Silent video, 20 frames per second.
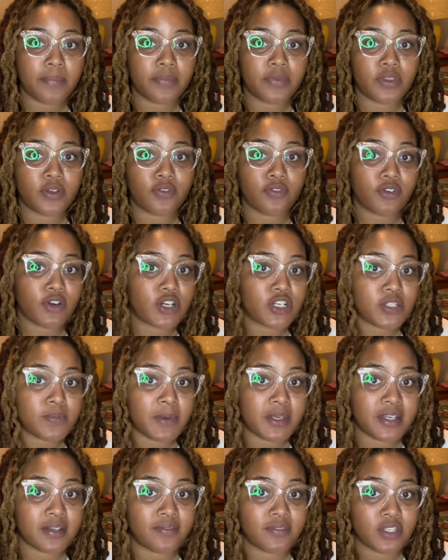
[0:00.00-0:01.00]
the first
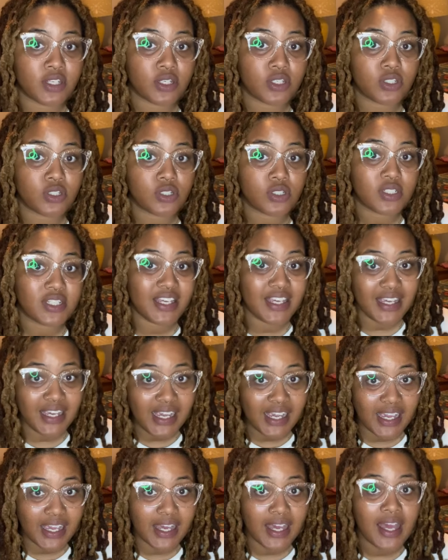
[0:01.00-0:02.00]
bit of the
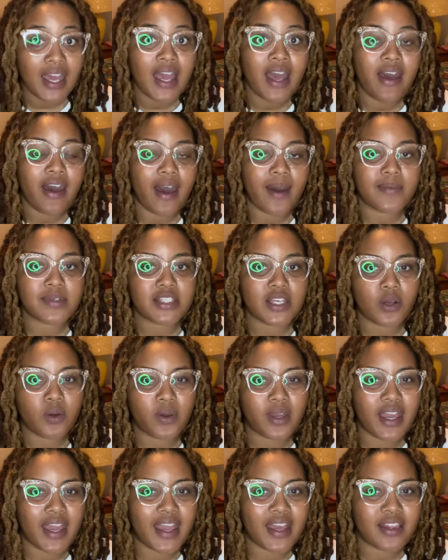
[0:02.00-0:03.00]
tea, I was like,
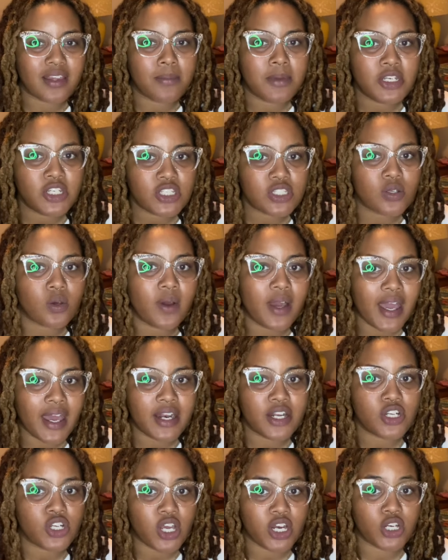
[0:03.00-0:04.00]
okay, let me just go ahead
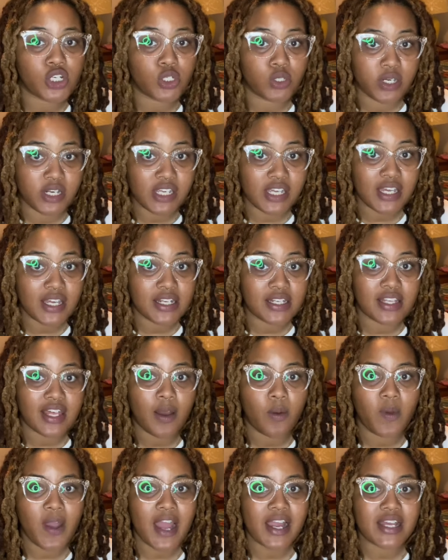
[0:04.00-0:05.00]
and try to drink it.
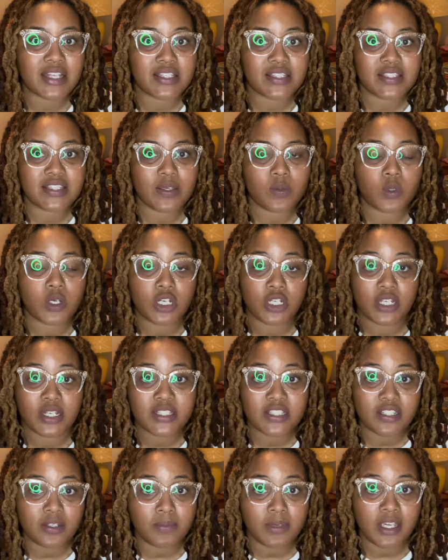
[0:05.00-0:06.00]
That way I can see what it
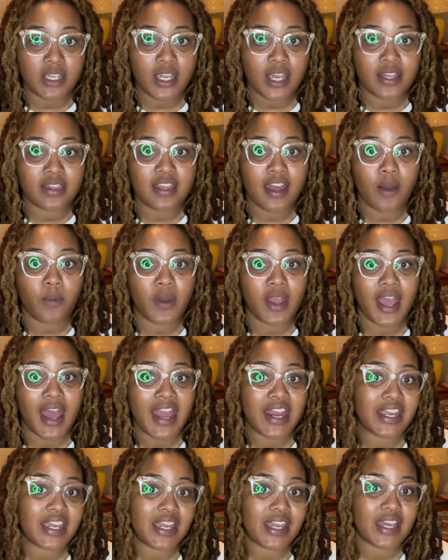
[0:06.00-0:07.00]
does to me and that way
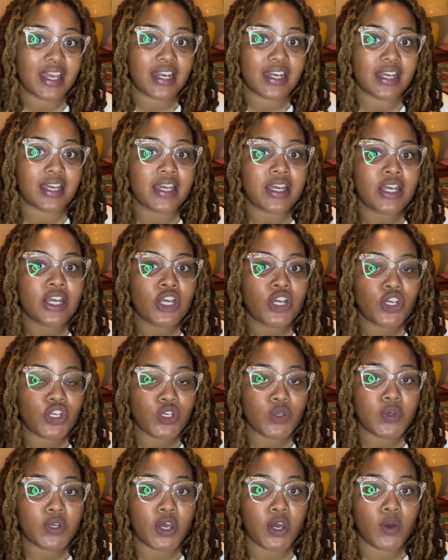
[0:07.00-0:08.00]
I can,
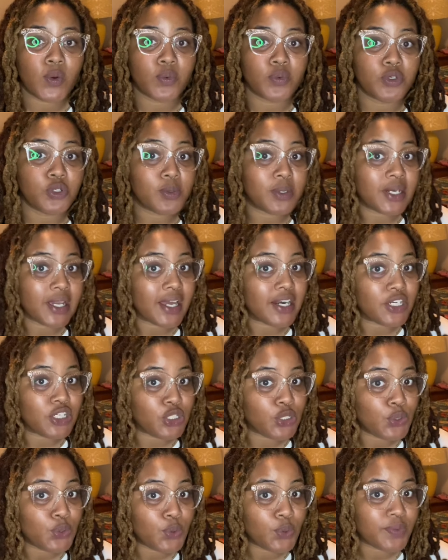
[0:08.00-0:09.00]
you know, do what I got to
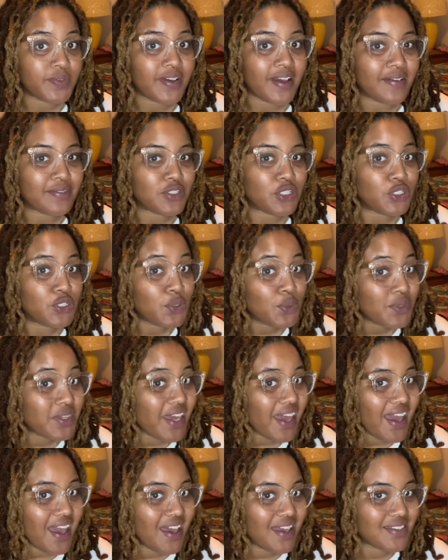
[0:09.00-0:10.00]
do if I have to do
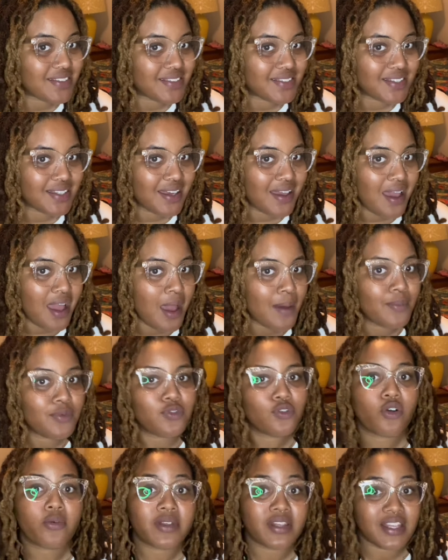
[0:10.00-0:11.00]
that
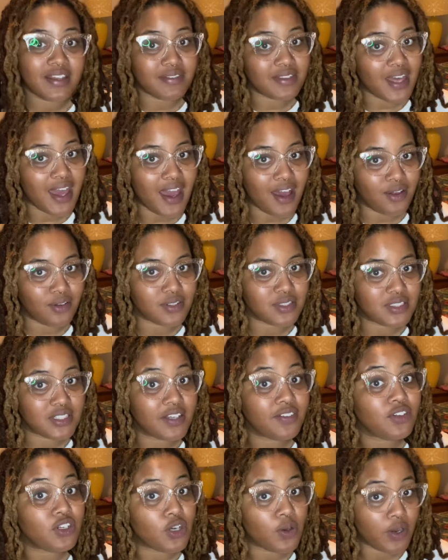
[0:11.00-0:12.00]
before we leave the house,
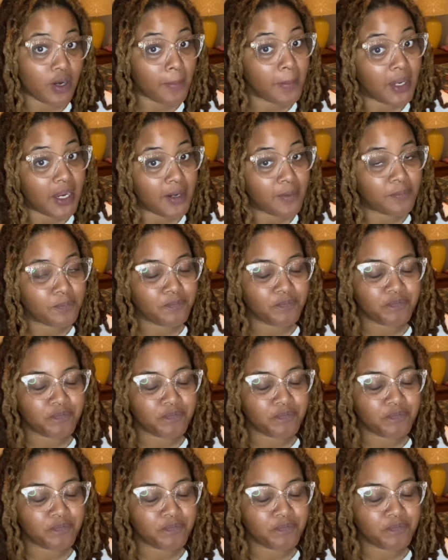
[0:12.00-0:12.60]
if you know what I mean.